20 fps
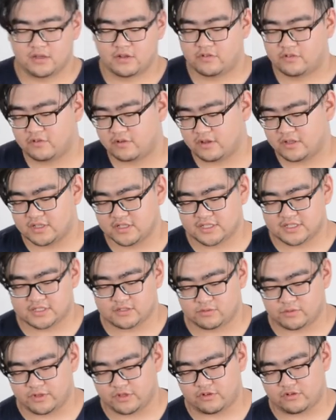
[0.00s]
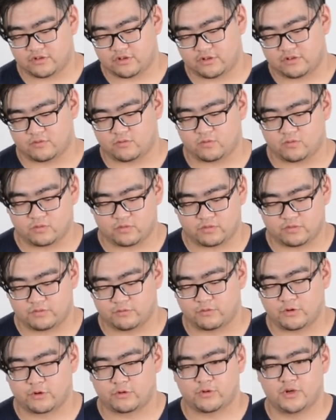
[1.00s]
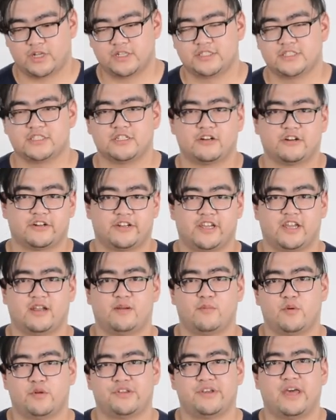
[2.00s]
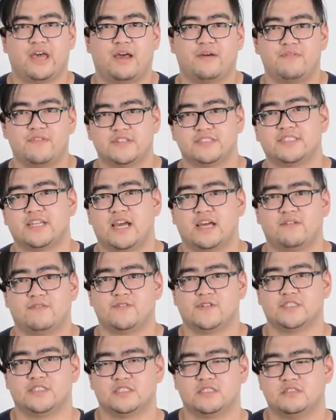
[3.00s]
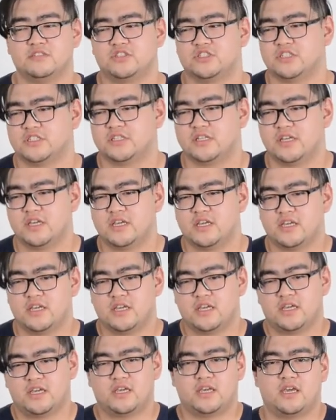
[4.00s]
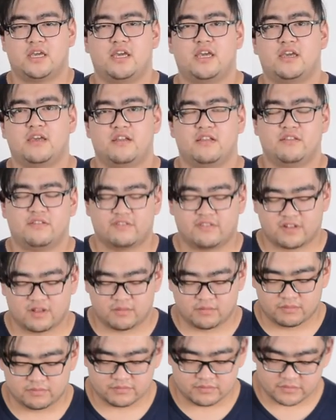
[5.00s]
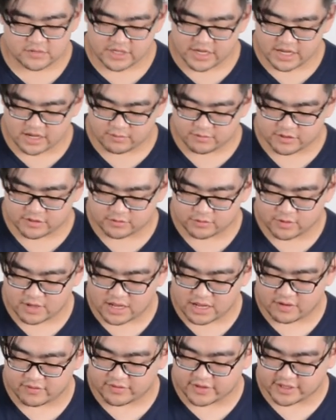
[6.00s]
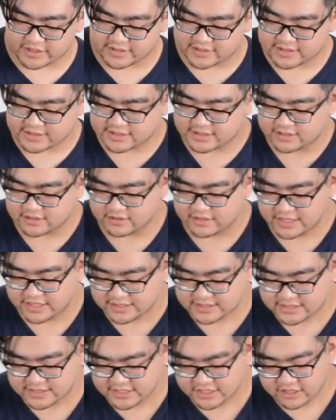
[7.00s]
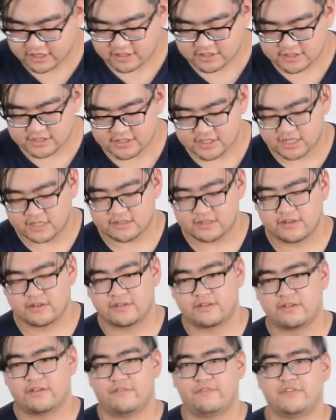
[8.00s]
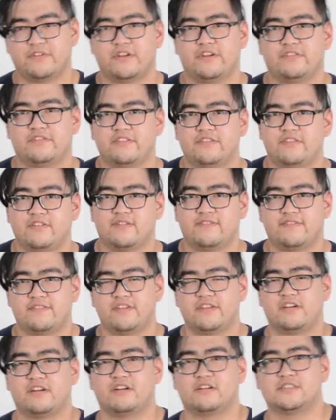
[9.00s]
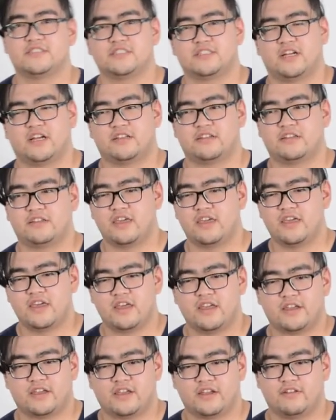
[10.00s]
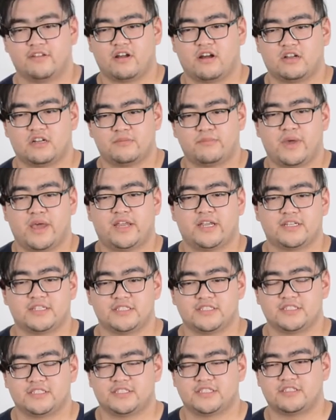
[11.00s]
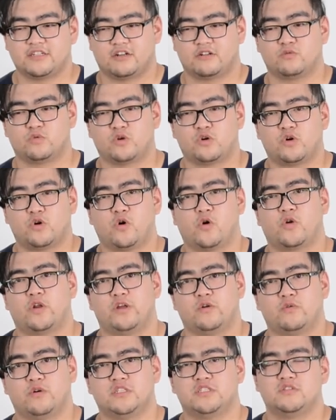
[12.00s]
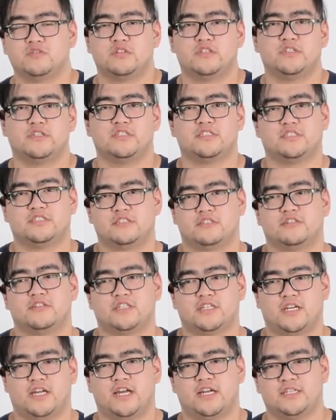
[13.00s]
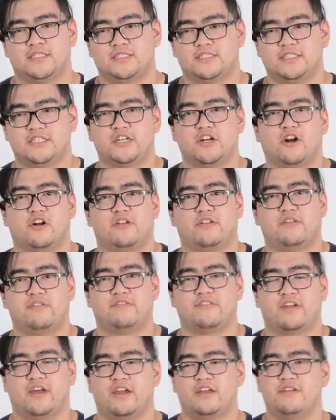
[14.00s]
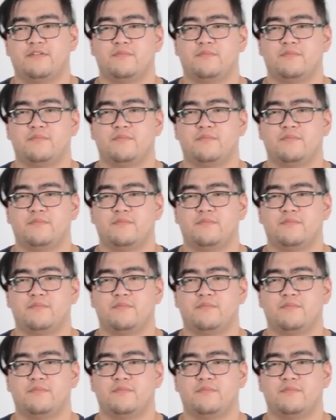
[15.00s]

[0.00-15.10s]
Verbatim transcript: So at least we should request our camera to have this kind of resolution. And some cameras will have like this little SD card slot. If, the, if this SD card slot can automatically start recording once we insert a SD card inside.